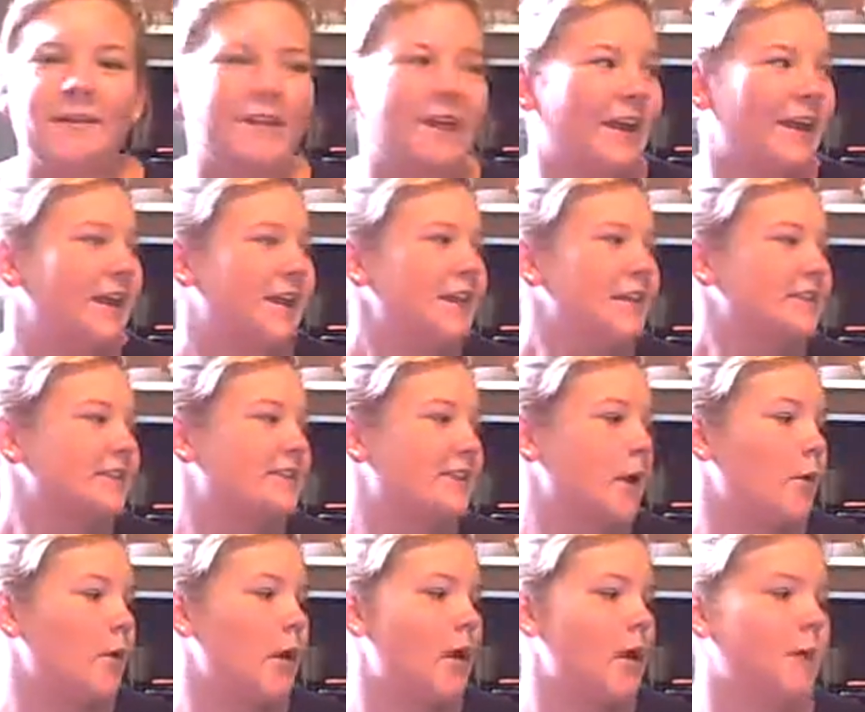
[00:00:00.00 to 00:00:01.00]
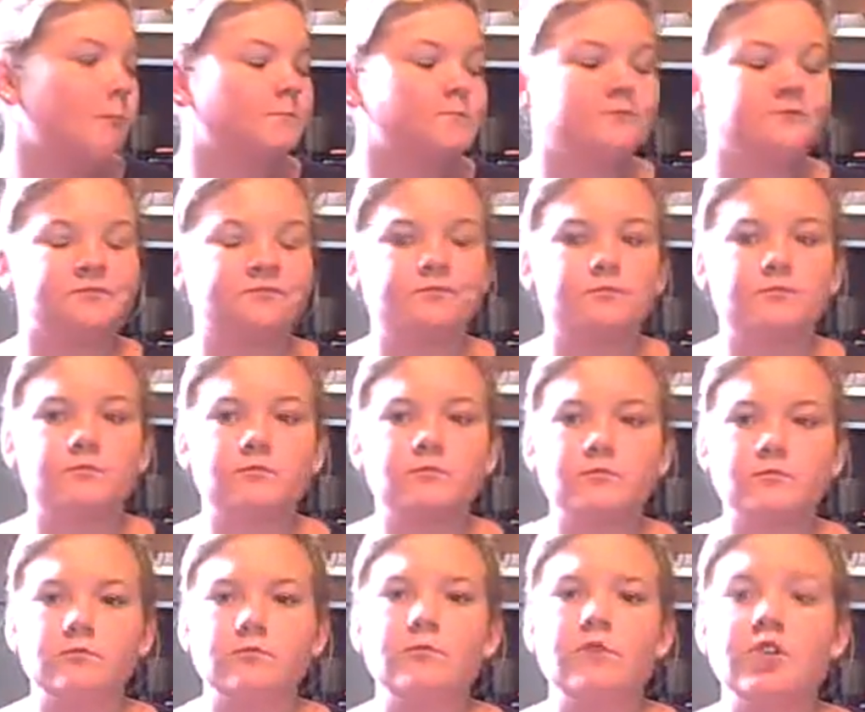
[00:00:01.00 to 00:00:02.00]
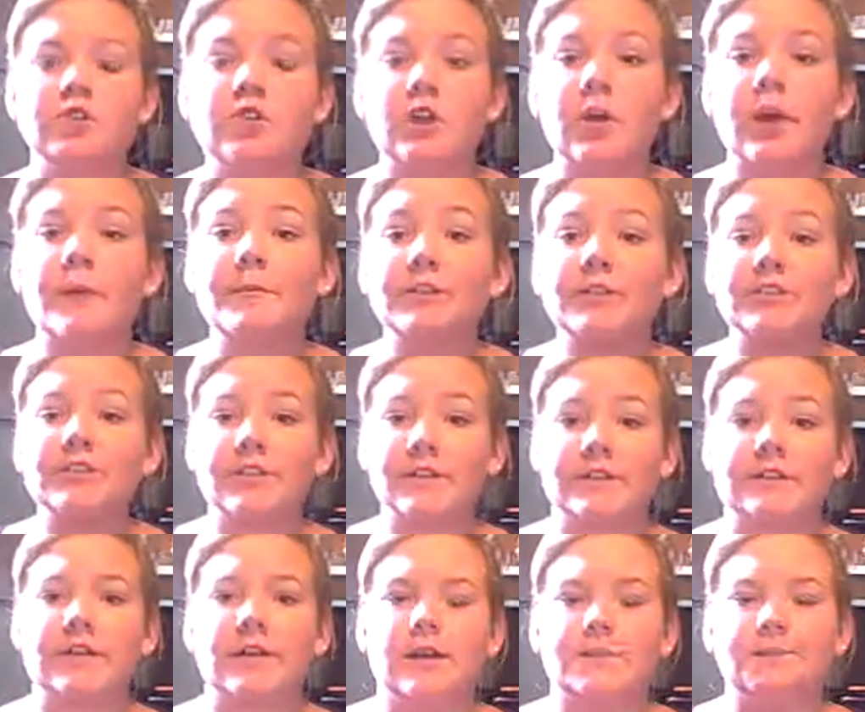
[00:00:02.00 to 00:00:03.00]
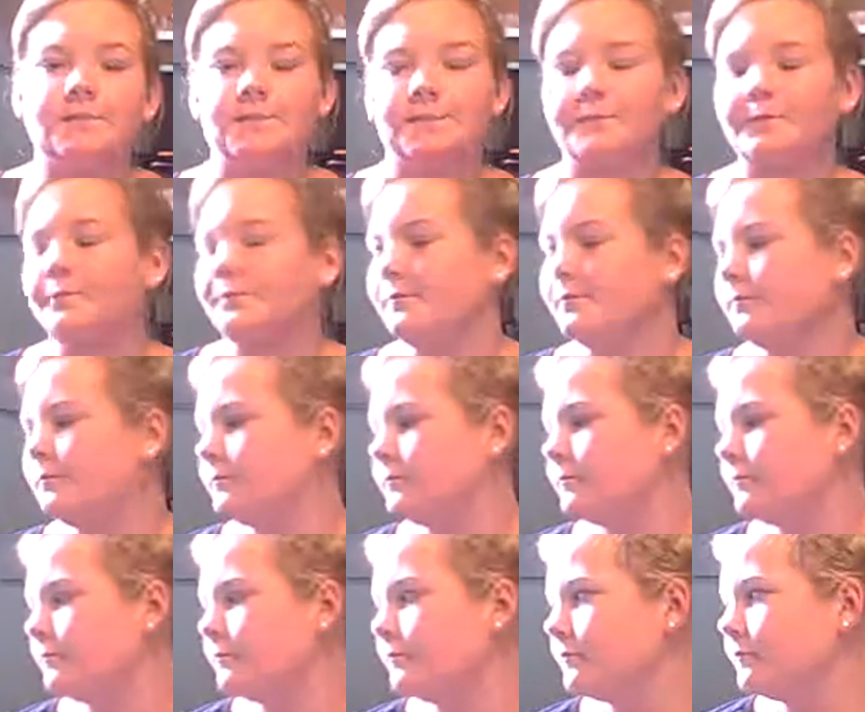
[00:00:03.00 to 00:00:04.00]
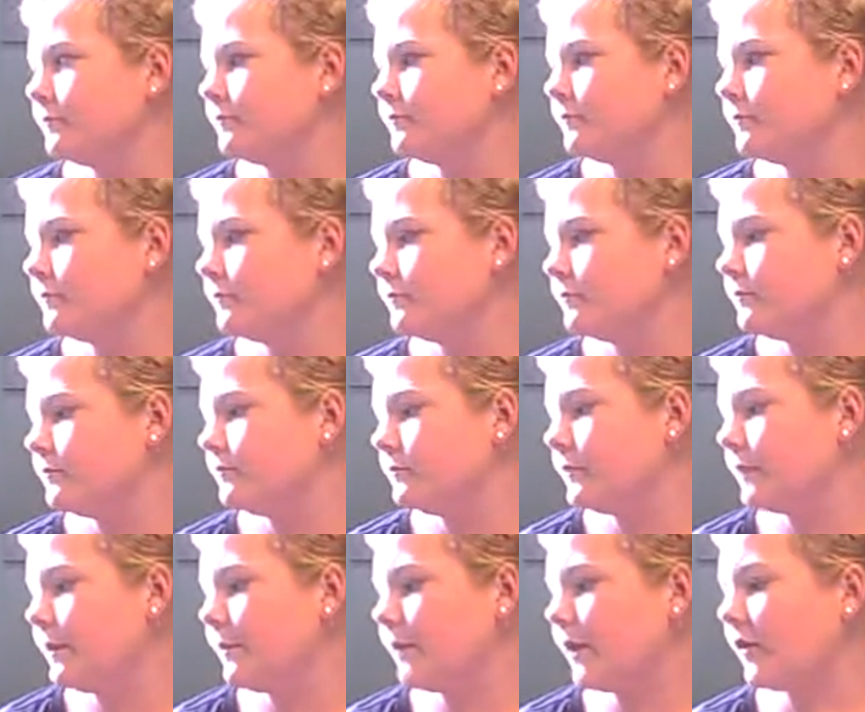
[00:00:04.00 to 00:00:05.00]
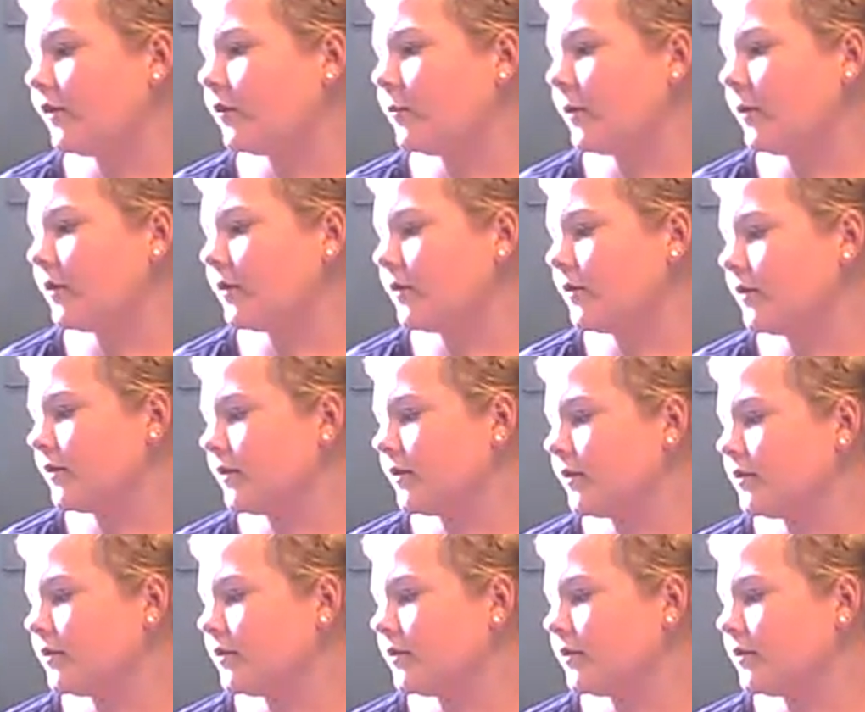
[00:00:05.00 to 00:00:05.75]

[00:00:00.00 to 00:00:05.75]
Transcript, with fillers: Okay, so um, so I'm just going to cut. I'm gonna have to pause this.